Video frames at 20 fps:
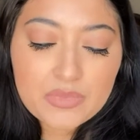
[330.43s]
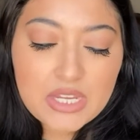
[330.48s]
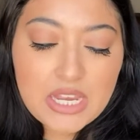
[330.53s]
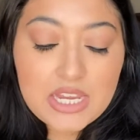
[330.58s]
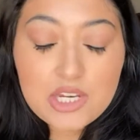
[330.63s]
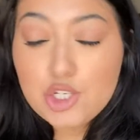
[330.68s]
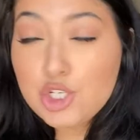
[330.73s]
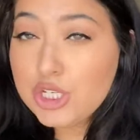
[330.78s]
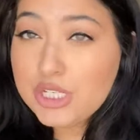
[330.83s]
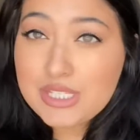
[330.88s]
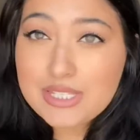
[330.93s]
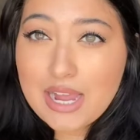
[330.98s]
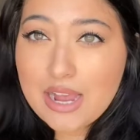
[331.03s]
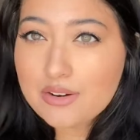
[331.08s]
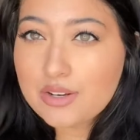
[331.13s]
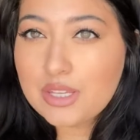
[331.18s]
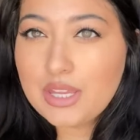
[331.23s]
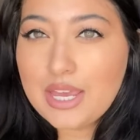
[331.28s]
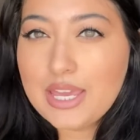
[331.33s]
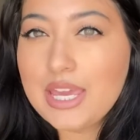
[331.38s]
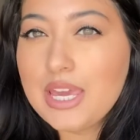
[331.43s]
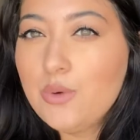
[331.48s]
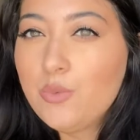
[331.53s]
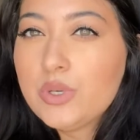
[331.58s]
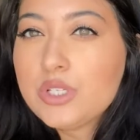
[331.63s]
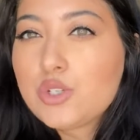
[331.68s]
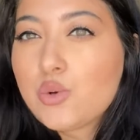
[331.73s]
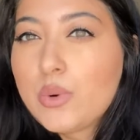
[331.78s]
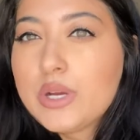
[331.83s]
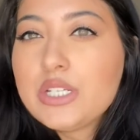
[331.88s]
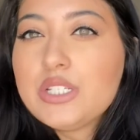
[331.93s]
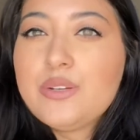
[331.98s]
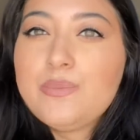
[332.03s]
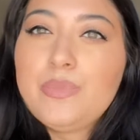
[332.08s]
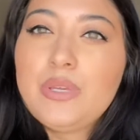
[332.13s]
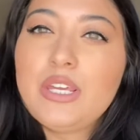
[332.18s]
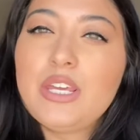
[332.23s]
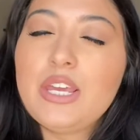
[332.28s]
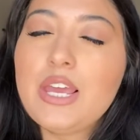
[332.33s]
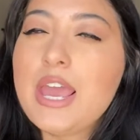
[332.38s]
It just sounded like it was going to
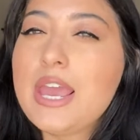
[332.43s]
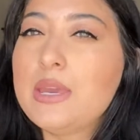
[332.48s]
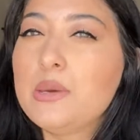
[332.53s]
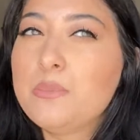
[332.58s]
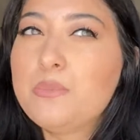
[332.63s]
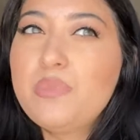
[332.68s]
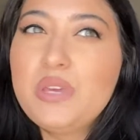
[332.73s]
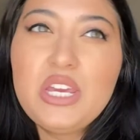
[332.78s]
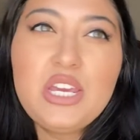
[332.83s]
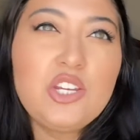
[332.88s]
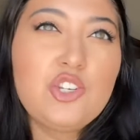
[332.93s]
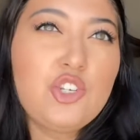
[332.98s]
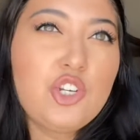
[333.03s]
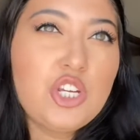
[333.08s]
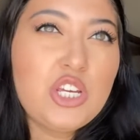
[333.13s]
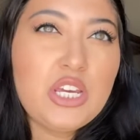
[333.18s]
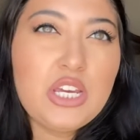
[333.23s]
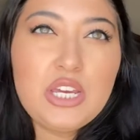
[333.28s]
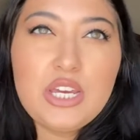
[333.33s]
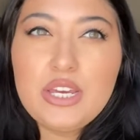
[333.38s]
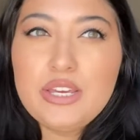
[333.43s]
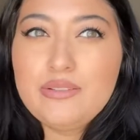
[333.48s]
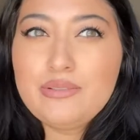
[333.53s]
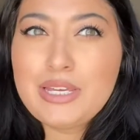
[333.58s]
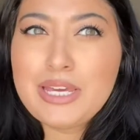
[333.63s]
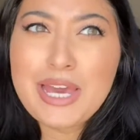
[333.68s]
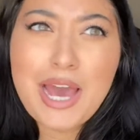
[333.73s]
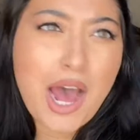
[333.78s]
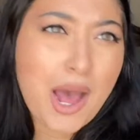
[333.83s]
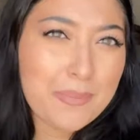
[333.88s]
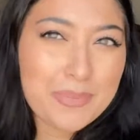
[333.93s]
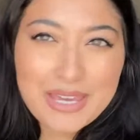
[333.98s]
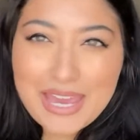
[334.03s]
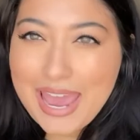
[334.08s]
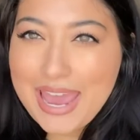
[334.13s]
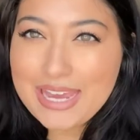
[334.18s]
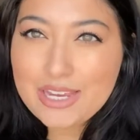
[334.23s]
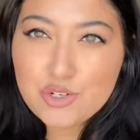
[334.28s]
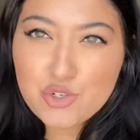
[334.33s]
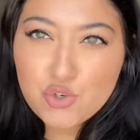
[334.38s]
be a peachy
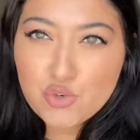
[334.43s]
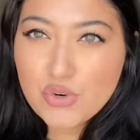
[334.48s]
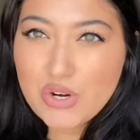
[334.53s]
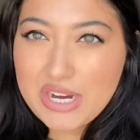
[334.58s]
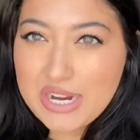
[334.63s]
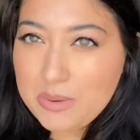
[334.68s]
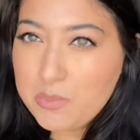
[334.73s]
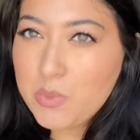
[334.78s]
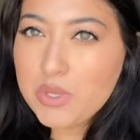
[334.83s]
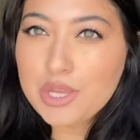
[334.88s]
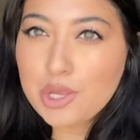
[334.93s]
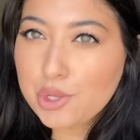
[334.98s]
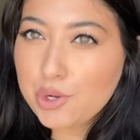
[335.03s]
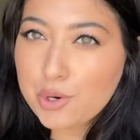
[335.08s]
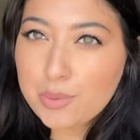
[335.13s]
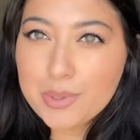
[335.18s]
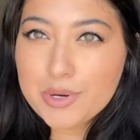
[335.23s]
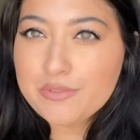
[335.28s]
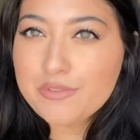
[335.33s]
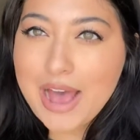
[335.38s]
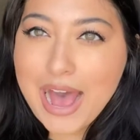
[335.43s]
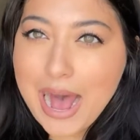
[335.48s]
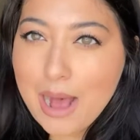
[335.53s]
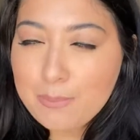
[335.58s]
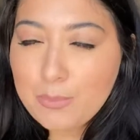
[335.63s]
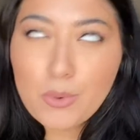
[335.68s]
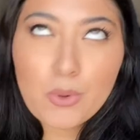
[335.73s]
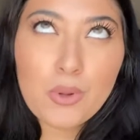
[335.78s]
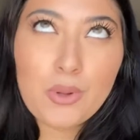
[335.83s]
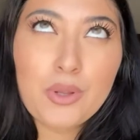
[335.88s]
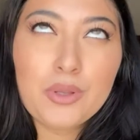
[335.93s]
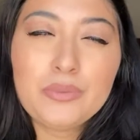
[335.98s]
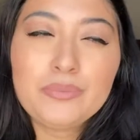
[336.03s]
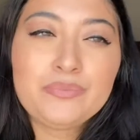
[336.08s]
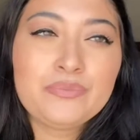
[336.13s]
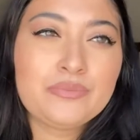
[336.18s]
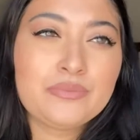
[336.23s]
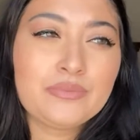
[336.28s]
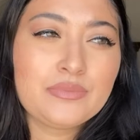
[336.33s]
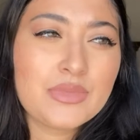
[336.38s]
cupcake dream with a little bit of apple.
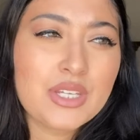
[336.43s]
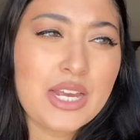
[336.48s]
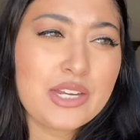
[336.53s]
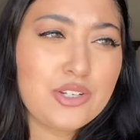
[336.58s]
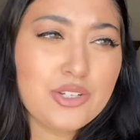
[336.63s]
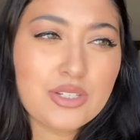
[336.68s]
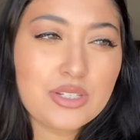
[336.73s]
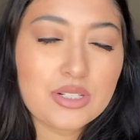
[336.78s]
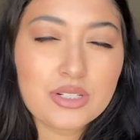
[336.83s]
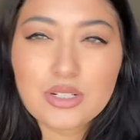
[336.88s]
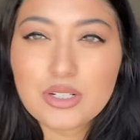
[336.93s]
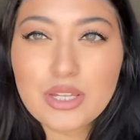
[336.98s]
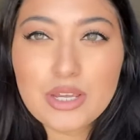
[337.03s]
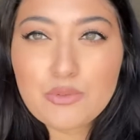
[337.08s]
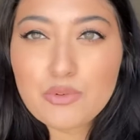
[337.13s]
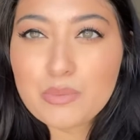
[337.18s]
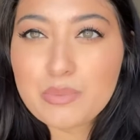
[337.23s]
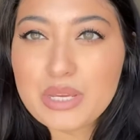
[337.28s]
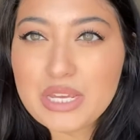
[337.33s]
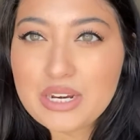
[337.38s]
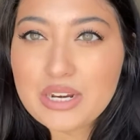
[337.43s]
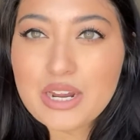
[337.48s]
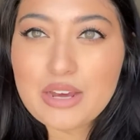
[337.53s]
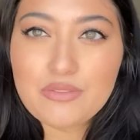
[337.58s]
I just literally repeated